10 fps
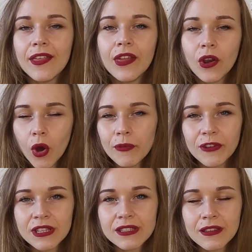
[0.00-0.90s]
then
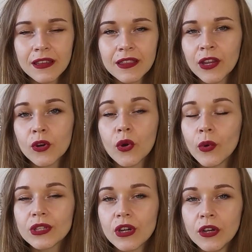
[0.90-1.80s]
obviously they are
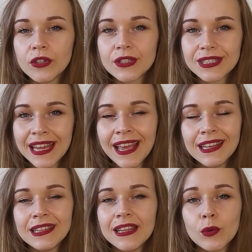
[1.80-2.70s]
going to
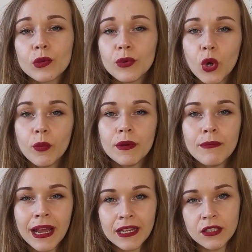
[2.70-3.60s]
understand and they will be
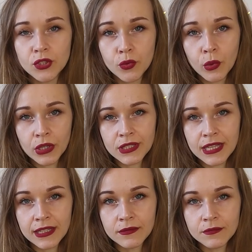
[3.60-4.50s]
open-minded towards
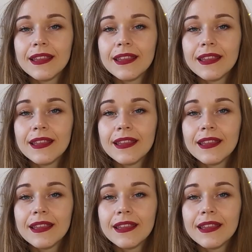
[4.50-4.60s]
it.